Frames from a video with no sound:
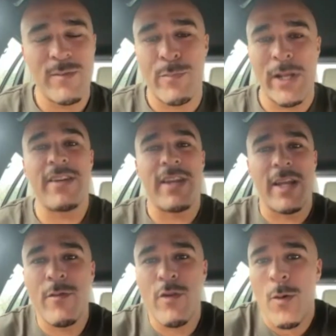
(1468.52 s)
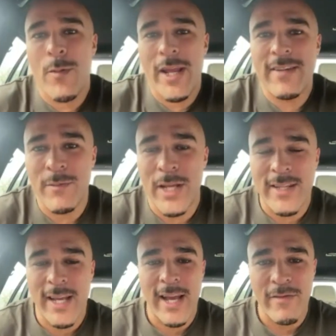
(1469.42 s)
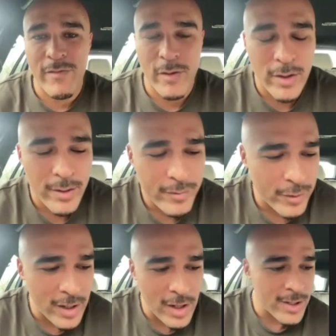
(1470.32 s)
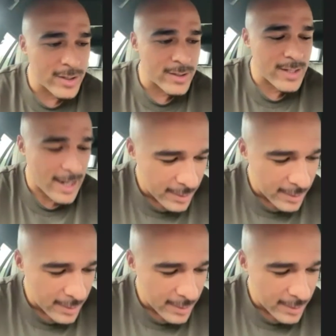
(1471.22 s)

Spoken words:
Building in the momentum that they have for the Lions,